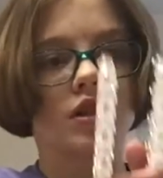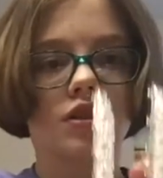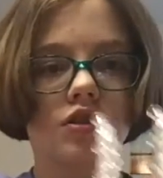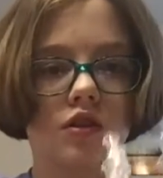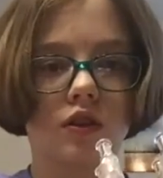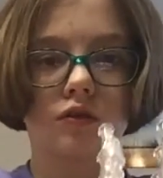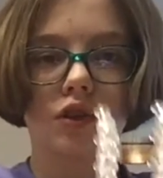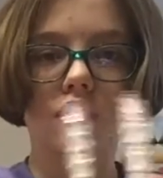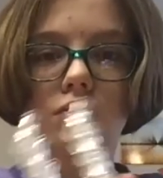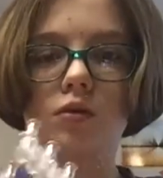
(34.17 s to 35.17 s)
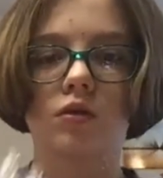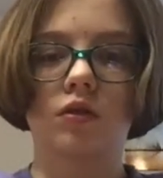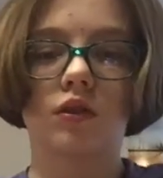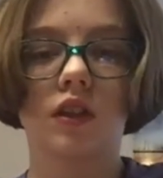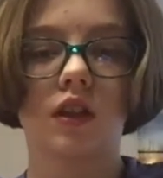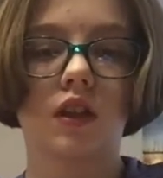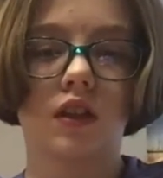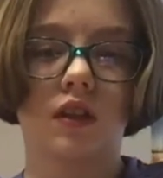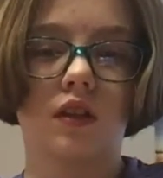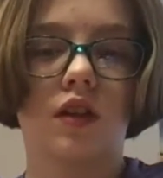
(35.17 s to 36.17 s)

So you will only need